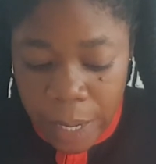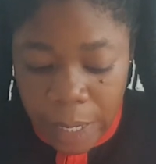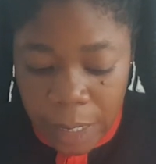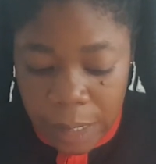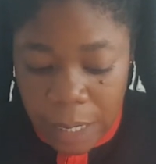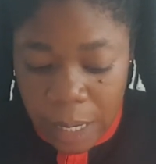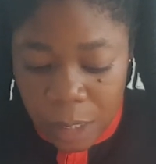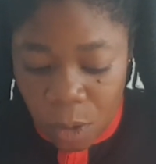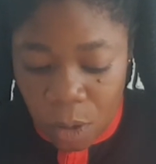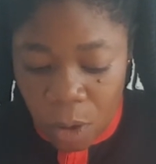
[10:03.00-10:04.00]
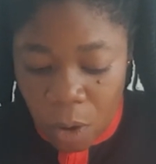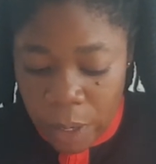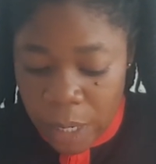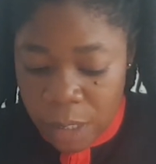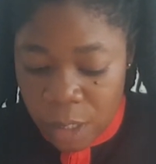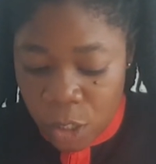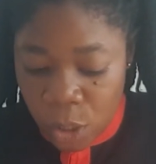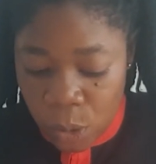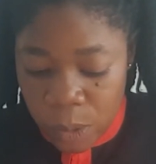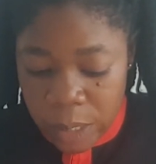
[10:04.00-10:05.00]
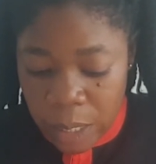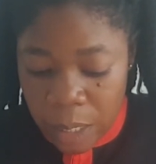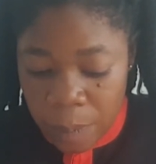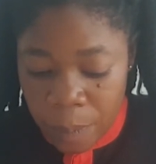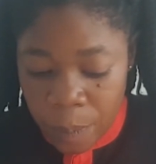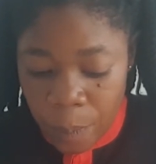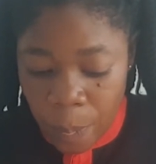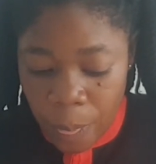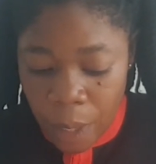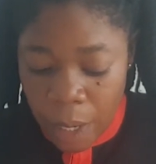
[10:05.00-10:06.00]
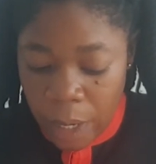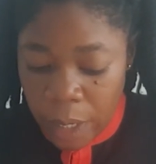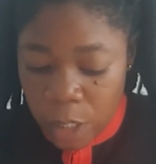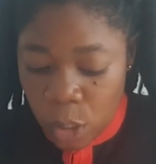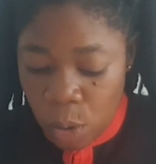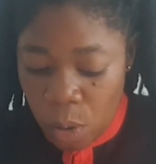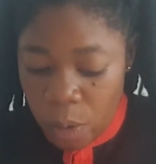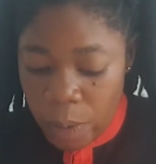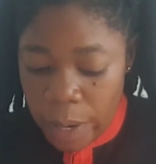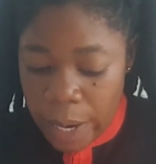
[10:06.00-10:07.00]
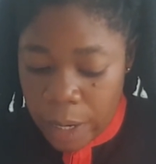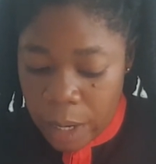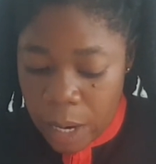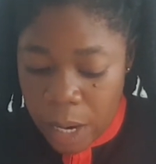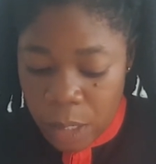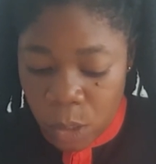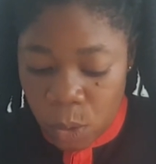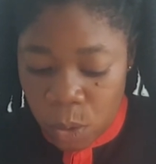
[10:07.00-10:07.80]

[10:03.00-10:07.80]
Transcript: it's 8 o'clock, it's Tuesday. It took an hour to